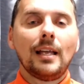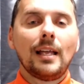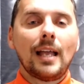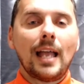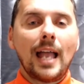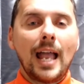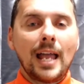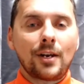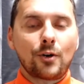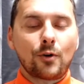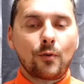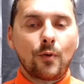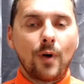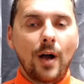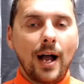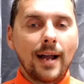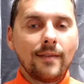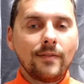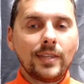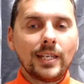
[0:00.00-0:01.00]
and
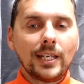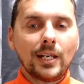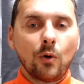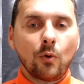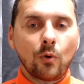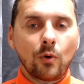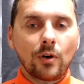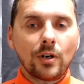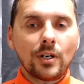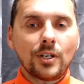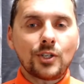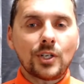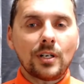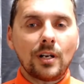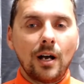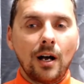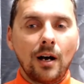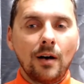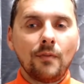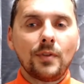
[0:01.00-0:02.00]
derived the origin
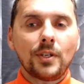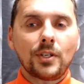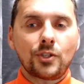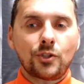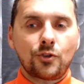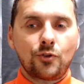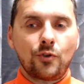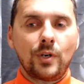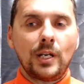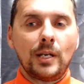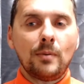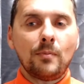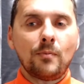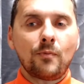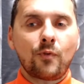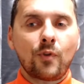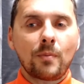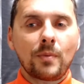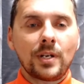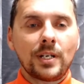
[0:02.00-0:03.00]
of the stream
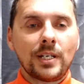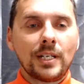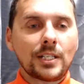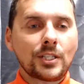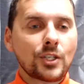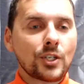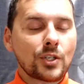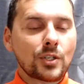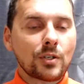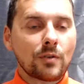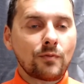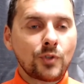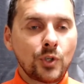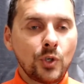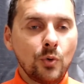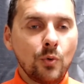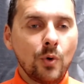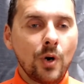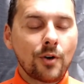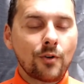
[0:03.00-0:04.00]
from the distance of
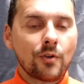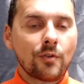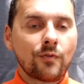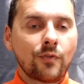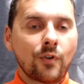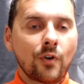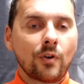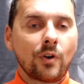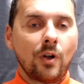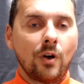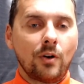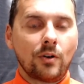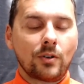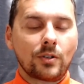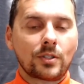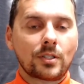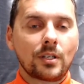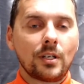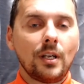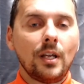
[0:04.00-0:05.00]
200 furlongs.